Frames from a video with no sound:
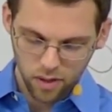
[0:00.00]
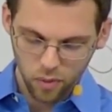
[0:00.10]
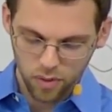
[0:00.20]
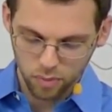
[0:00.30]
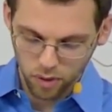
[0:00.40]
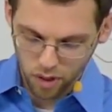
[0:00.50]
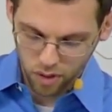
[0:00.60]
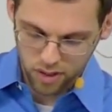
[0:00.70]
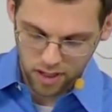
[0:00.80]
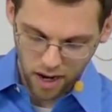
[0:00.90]
with
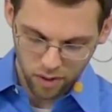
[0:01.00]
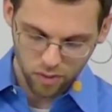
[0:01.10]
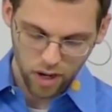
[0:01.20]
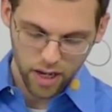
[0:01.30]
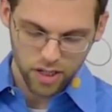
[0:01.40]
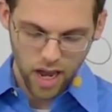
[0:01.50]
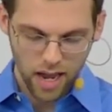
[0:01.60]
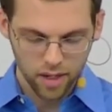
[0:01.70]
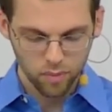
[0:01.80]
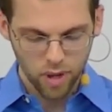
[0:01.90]
blows and outrage,
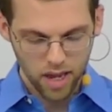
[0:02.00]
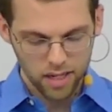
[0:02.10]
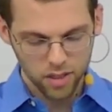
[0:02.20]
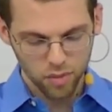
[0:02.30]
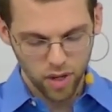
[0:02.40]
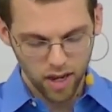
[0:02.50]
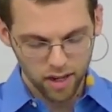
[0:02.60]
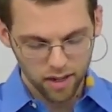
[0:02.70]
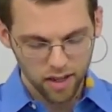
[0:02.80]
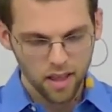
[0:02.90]
adding pain to pain.